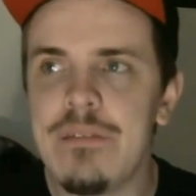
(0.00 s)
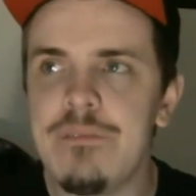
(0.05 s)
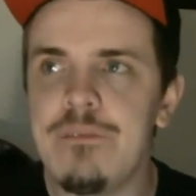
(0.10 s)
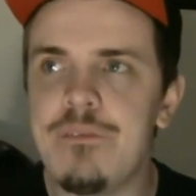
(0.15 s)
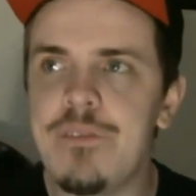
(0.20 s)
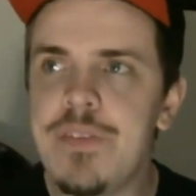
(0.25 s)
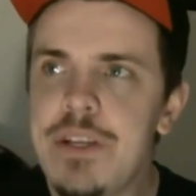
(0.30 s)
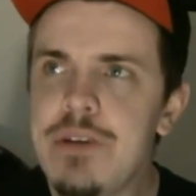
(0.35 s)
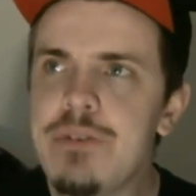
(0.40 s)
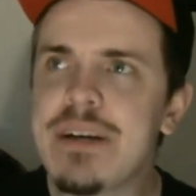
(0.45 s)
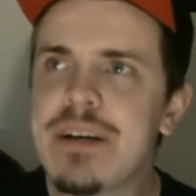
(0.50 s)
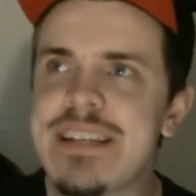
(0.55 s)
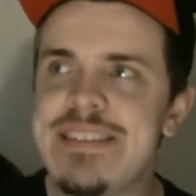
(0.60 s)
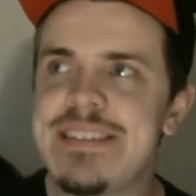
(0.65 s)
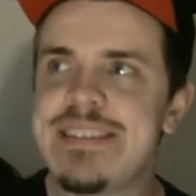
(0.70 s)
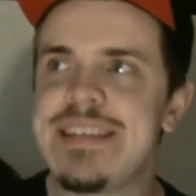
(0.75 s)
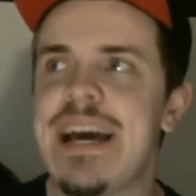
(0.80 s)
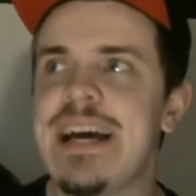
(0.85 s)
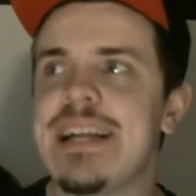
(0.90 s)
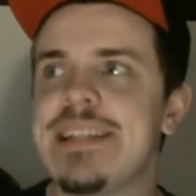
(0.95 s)
video
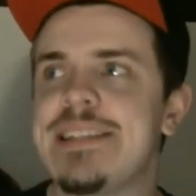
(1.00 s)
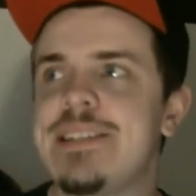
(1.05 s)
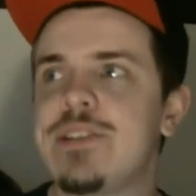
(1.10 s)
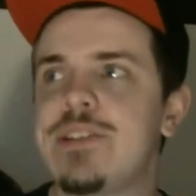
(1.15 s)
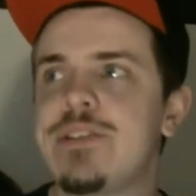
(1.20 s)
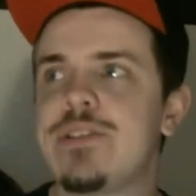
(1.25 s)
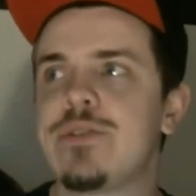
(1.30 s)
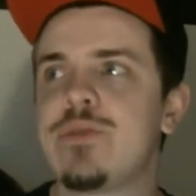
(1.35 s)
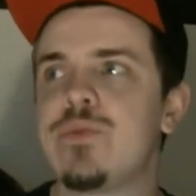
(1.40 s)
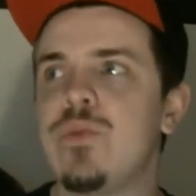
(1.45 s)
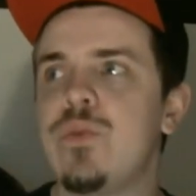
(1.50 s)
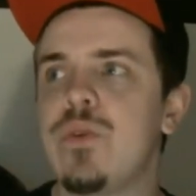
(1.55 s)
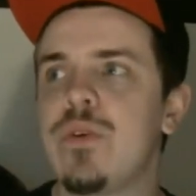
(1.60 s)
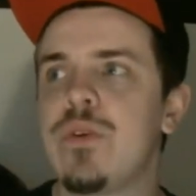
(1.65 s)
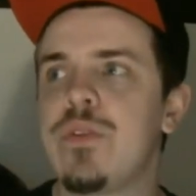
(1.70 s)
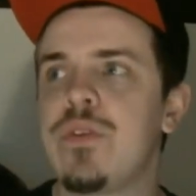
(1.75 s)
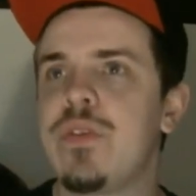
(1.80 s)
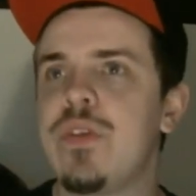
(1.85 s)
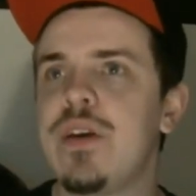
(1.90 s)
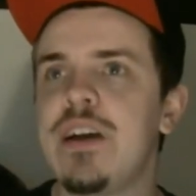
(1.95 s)
cassettes were a
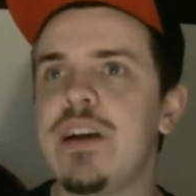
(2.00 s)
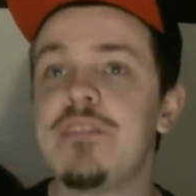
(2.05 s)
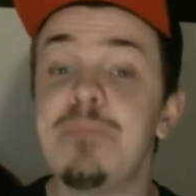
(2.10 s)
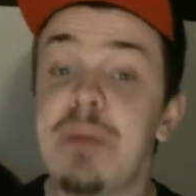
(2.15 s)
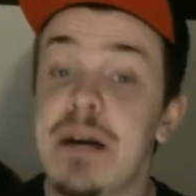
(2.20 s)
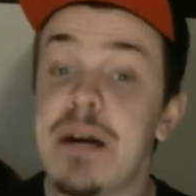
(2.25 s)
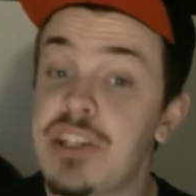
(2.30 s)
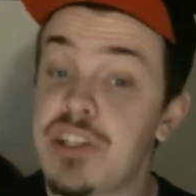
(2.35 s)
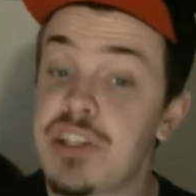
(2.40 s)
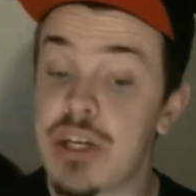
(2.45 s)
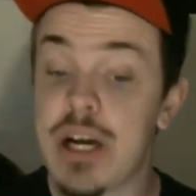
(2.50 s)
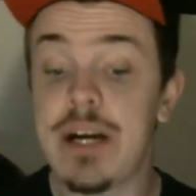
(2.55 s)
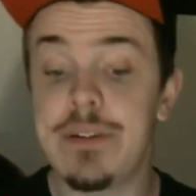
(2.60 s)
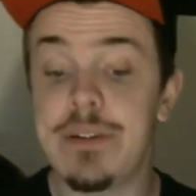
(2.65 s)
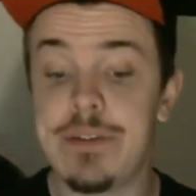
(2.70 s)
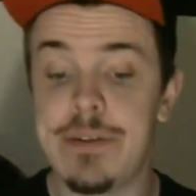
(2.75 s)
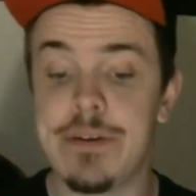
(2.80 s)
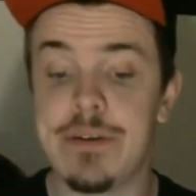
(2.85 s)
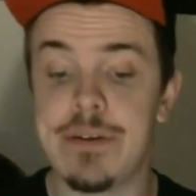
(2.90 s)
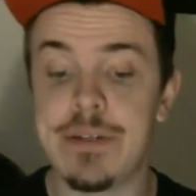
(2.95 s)
thing of my
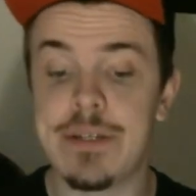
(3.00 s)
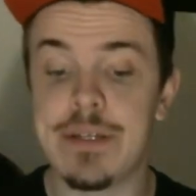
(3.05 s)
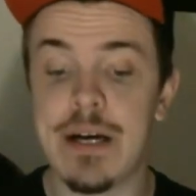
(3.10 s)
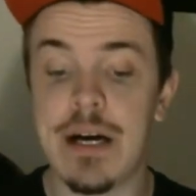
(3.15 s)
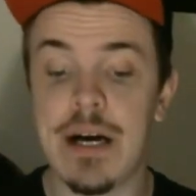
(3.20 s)
childhood.